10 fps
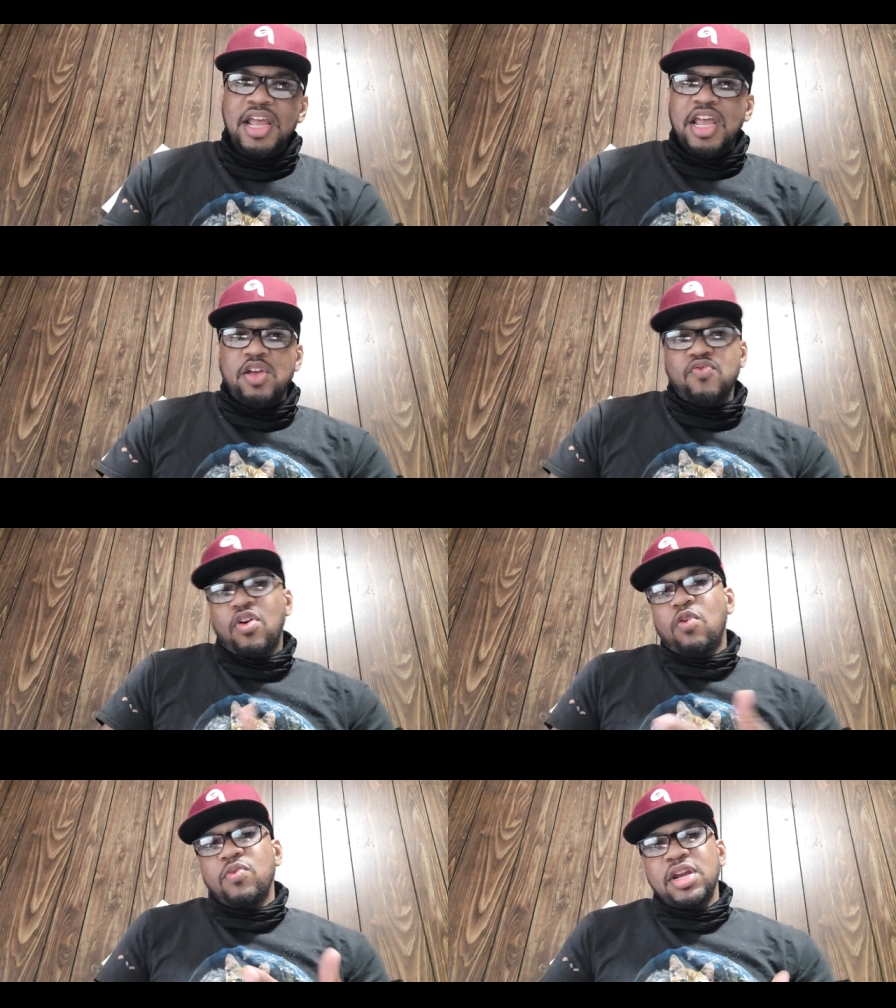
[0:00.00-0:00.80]
You've
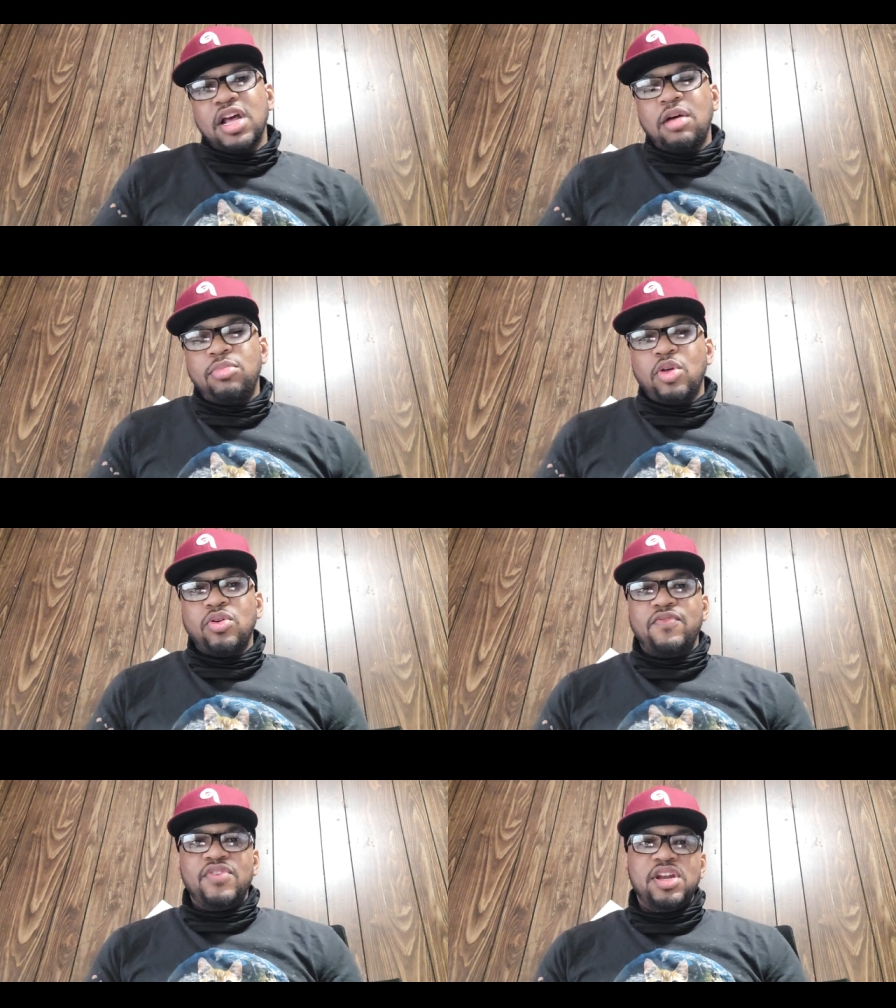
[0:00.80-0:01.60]
already
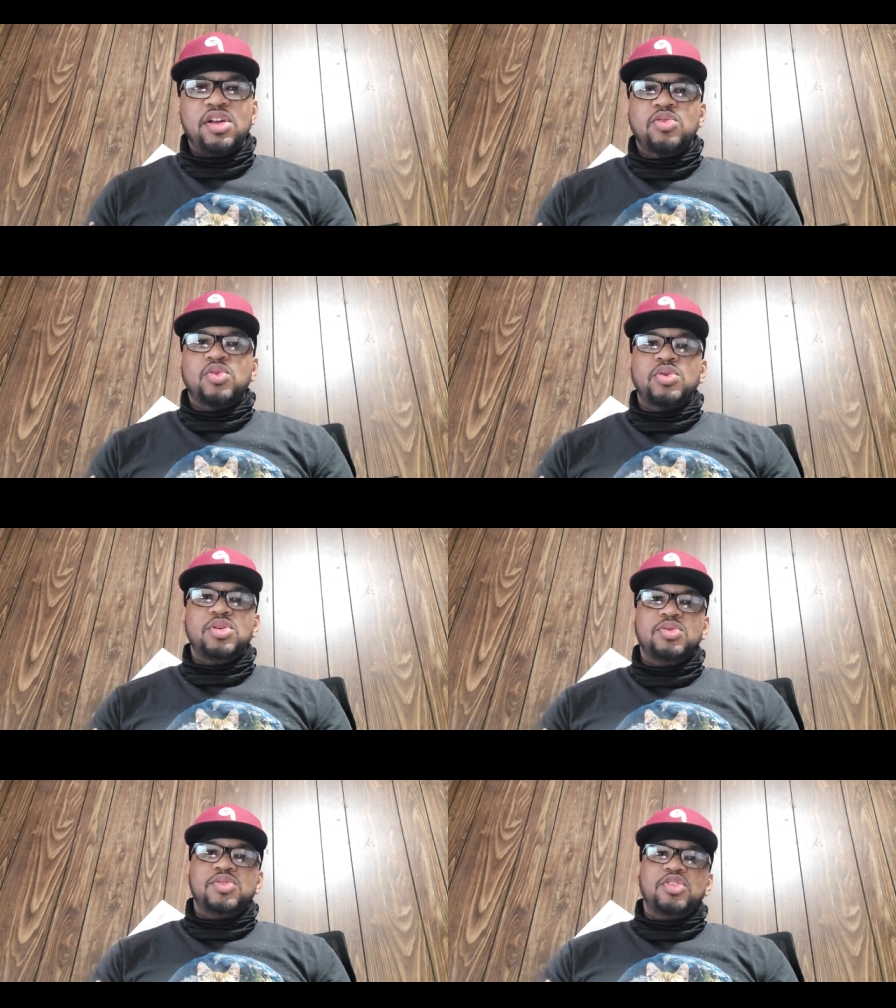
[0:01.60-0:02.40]
uploaded videos on
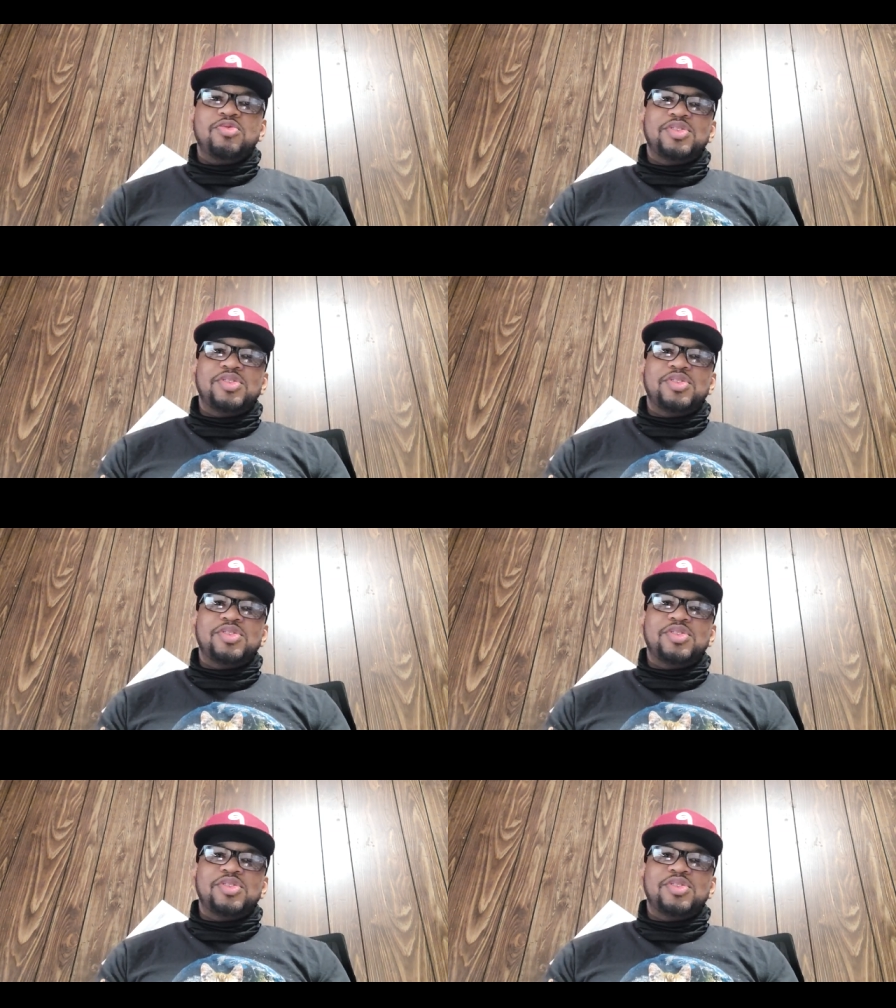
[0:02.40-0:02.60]
YouTube.